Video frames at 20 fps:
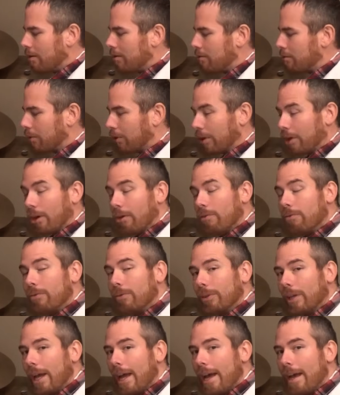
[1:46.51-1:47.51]
we're going to go
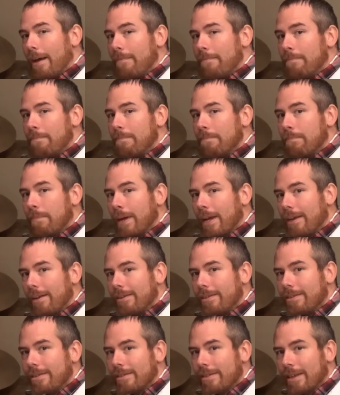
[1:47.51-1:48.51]
flam,
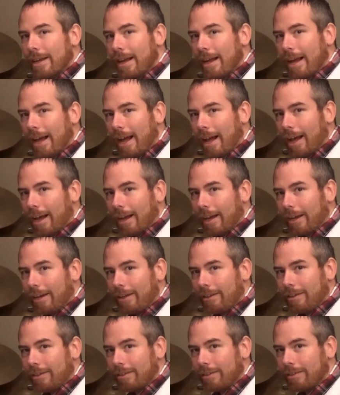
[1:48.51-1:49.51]
bass, high,
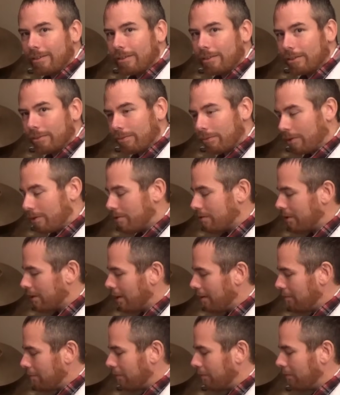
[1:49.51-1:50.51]
is the first
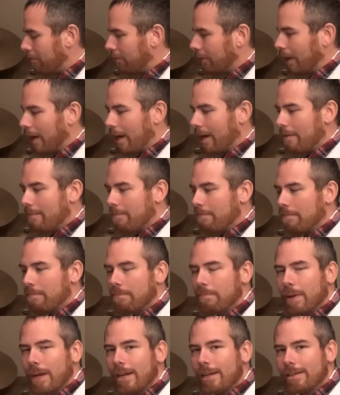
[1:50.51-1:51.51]
step. Flam,
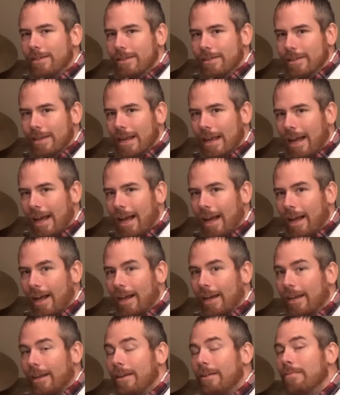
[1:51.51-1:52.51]
bass,
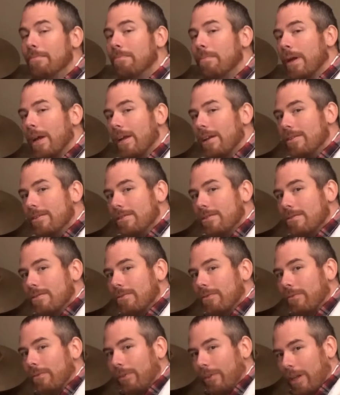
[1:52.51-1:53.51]
high, bass,
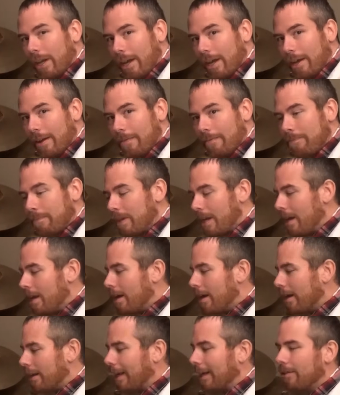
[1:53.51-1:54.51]
flam.
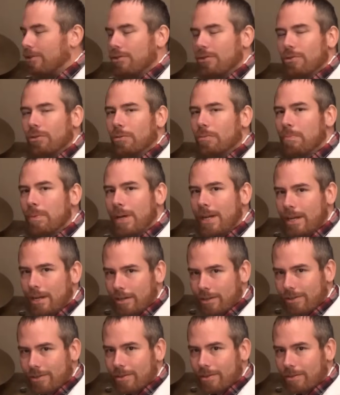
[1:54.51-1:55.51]
And that just
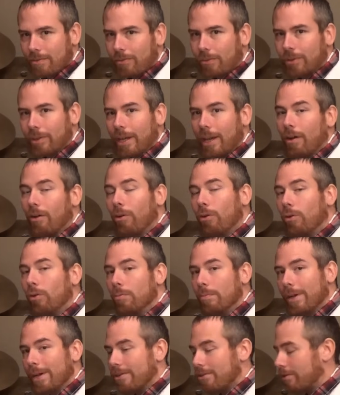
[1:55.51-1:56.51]
repeats for that whole
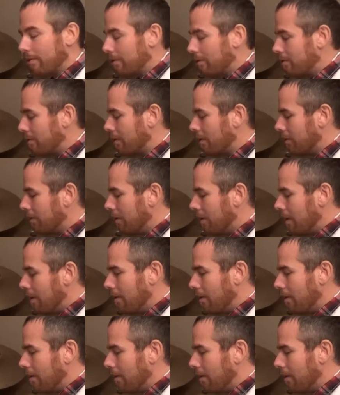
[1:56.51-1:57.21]
measure. So